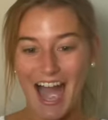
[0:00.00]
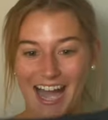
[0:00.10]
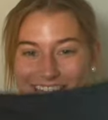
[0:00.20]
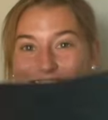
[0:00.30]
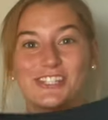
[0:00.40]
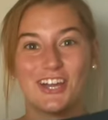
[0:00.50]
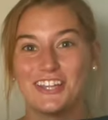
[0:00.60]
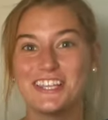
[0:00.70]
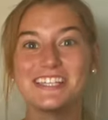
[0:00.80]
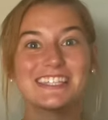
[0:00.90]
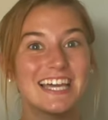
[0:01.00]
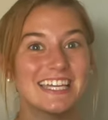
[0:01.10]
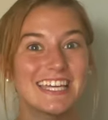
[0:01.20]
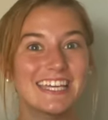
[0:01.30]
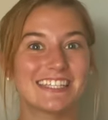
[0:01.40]
I just got these
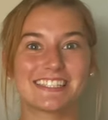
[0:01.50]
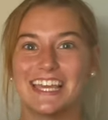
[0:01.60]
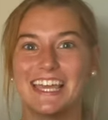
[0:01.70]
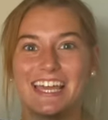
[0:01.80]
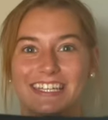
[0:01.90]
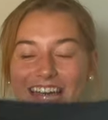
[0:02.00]
leggings and